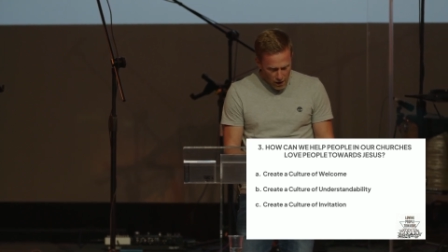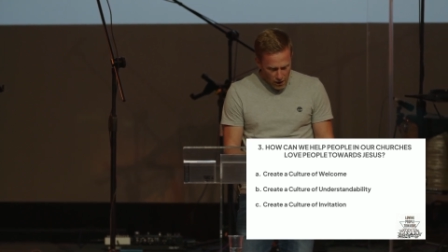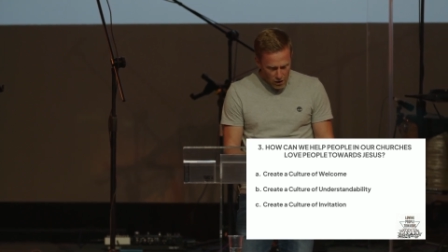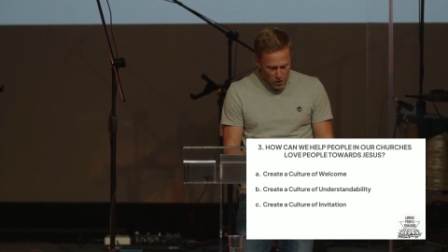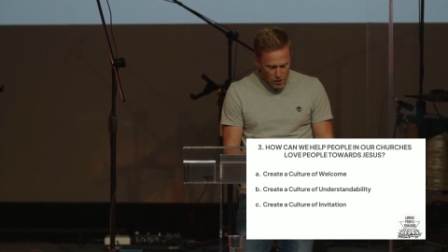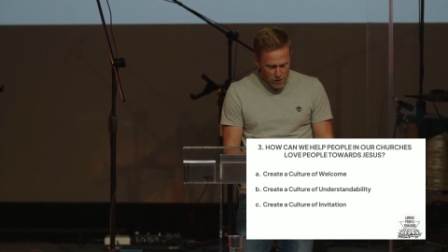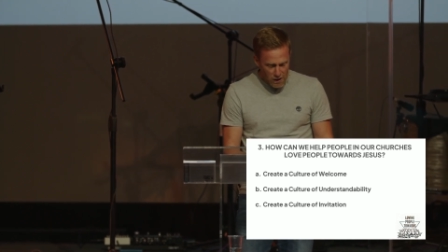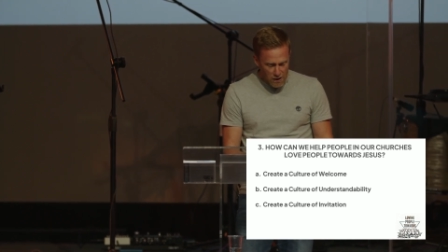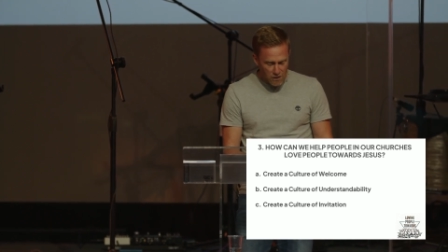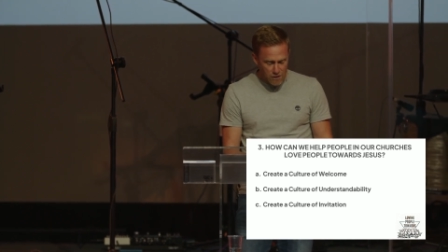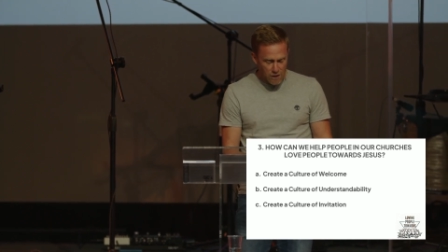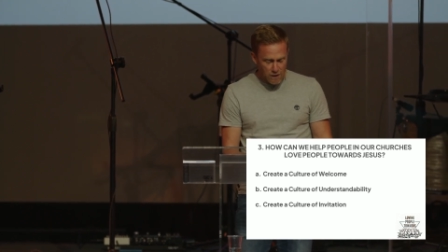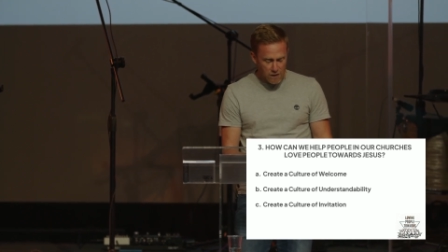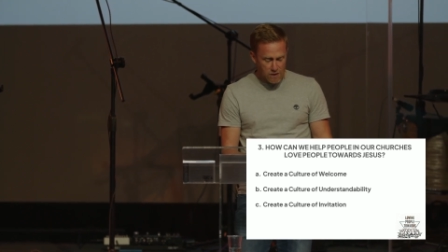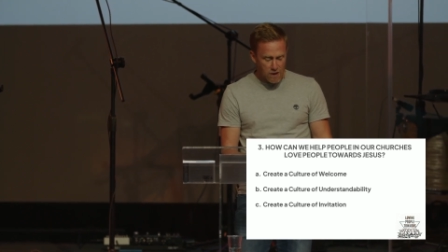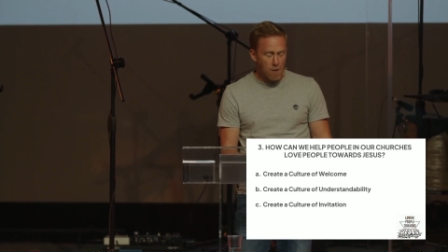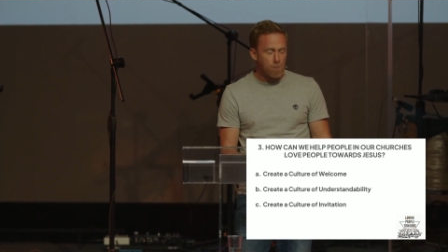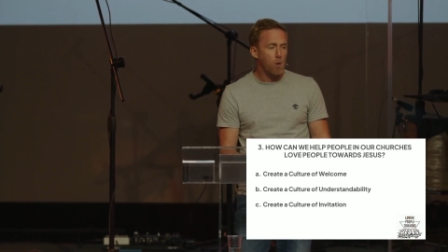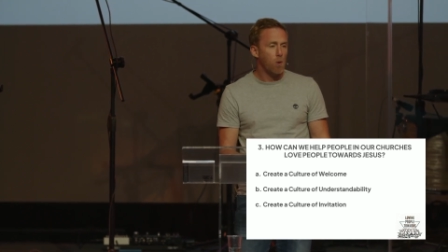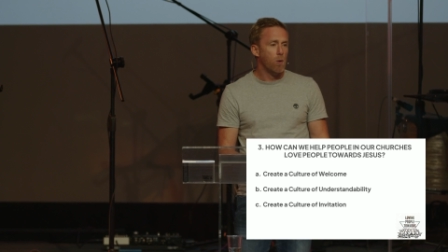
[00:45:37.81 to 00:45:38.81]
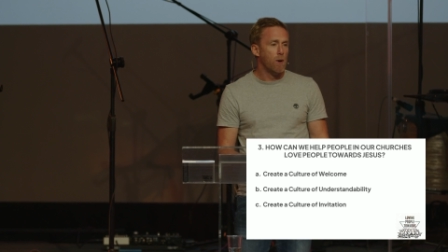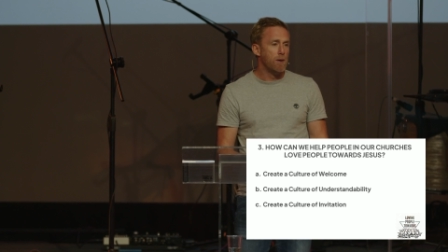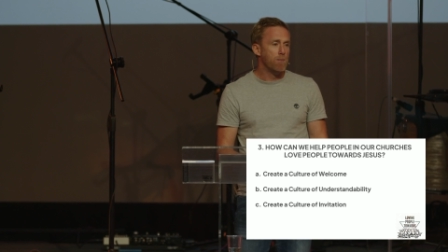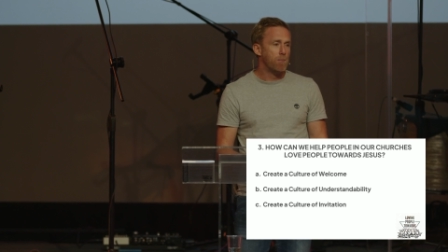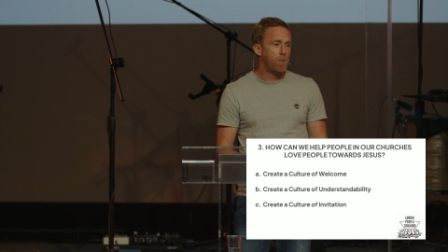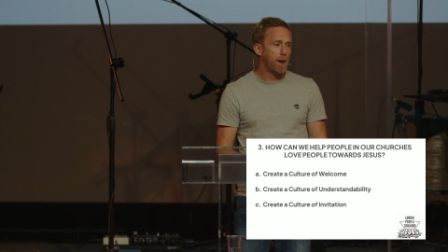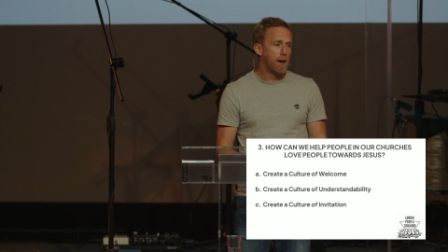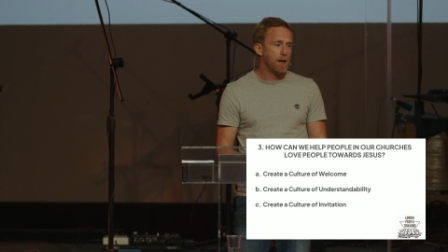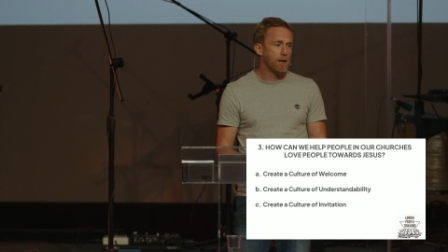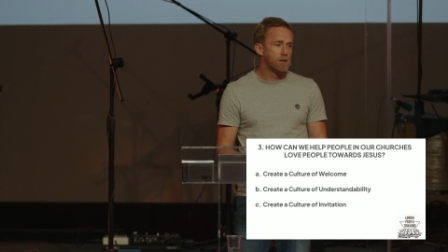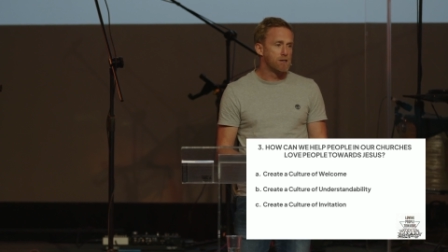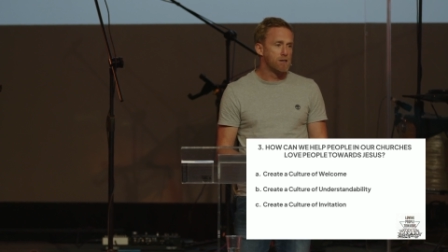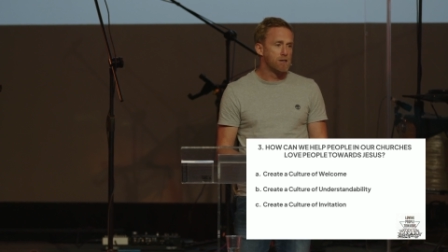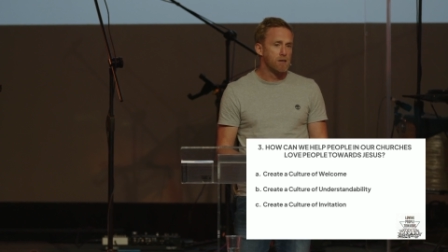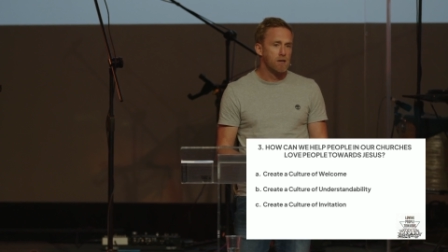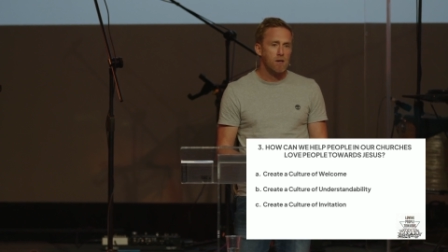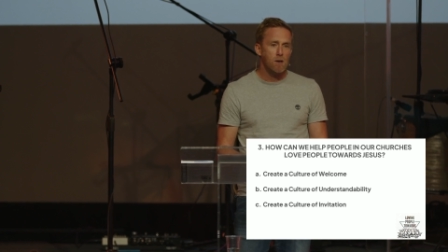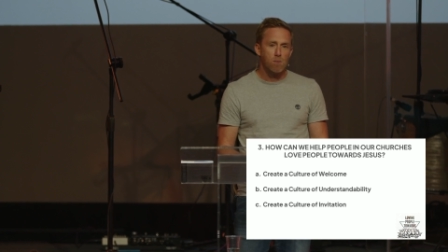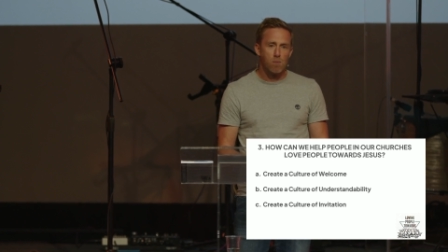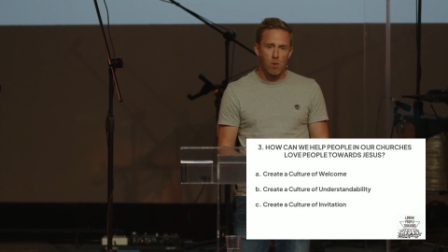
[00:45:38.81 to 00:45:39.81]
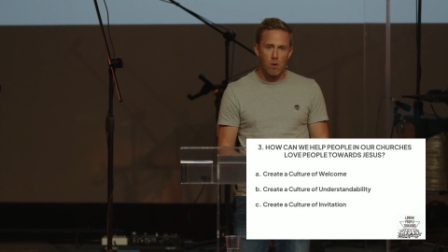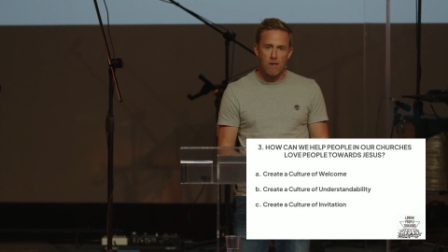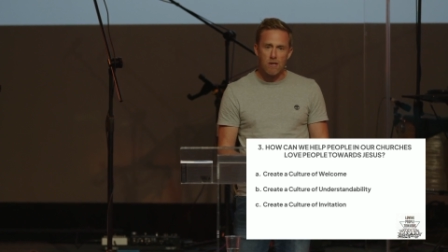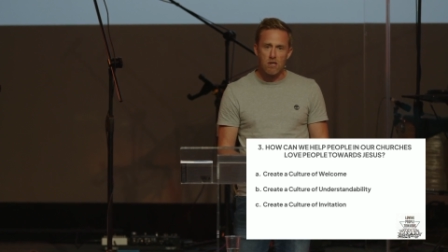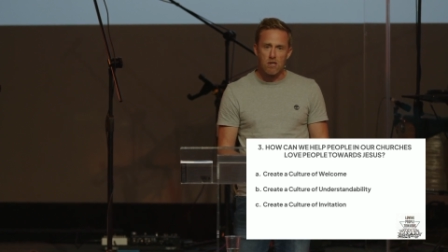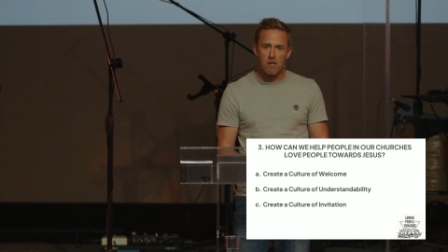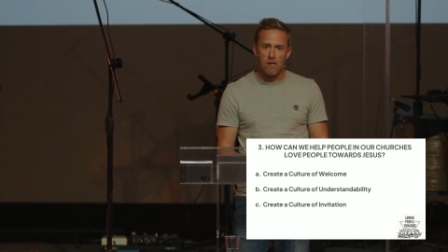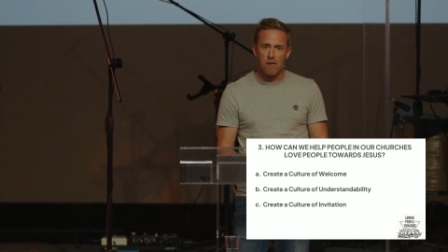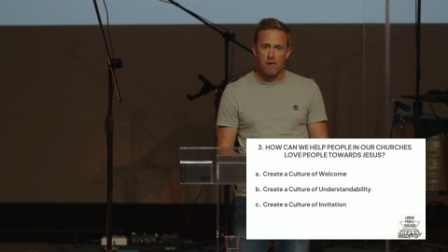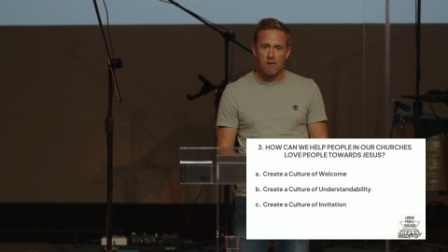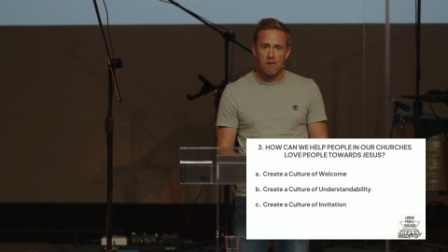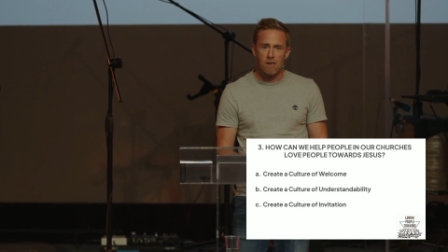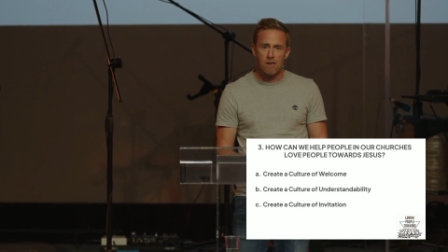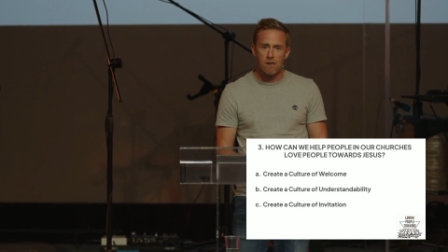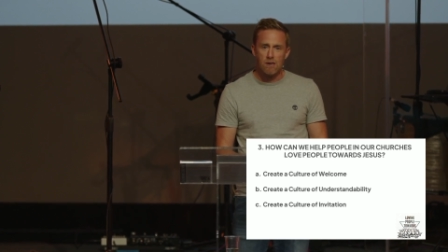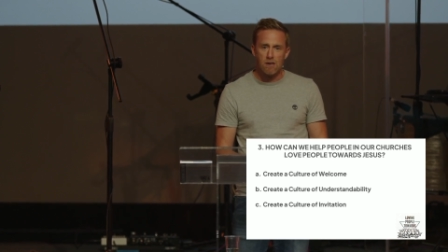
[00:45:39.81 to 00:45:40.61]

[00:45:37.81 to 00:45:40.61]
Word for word: are looking for double impact preaching